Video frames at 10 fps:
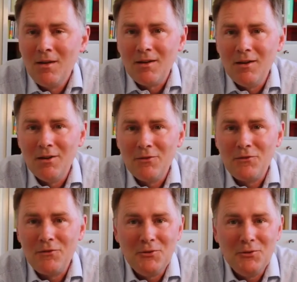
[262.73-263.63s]

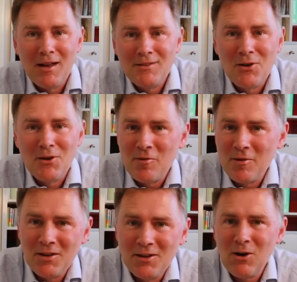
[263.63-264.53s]
If you can't stop
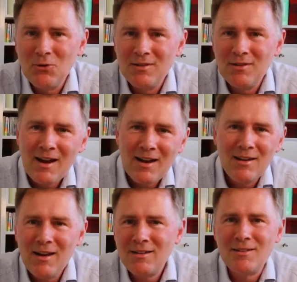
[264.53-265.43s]
thinking about
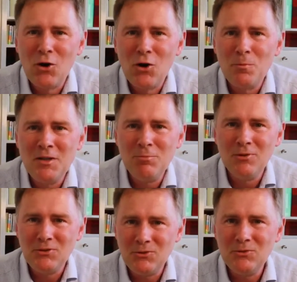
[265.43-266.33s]
dialects and how people
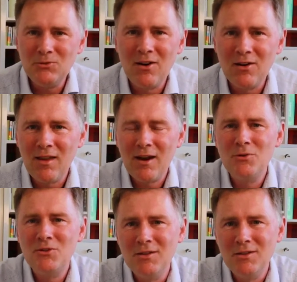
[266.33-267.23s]
use their
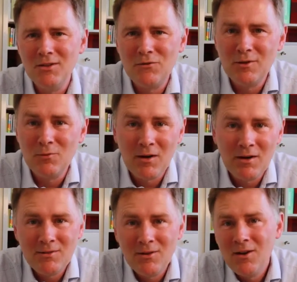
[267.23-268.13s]
language in different
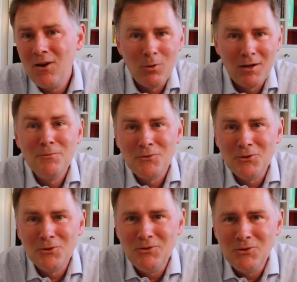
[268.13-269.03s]
ways, well,
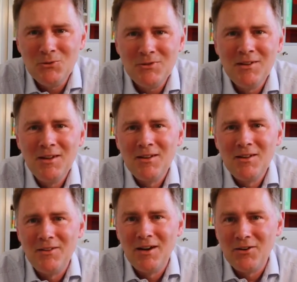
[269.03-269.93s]
good news,
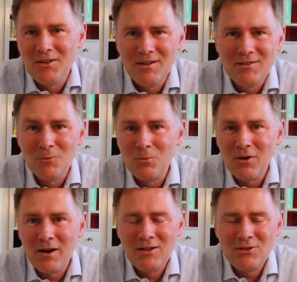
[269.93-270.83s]
there is a
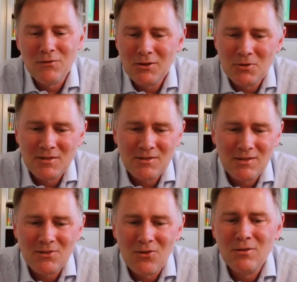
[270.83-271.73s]
branch of linguistics
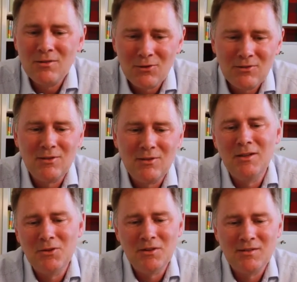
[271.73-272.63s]
called
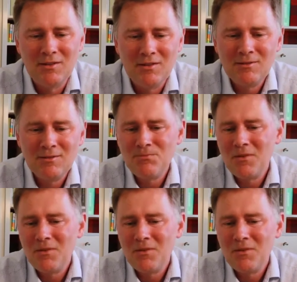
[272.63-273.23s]
sociolinguistics.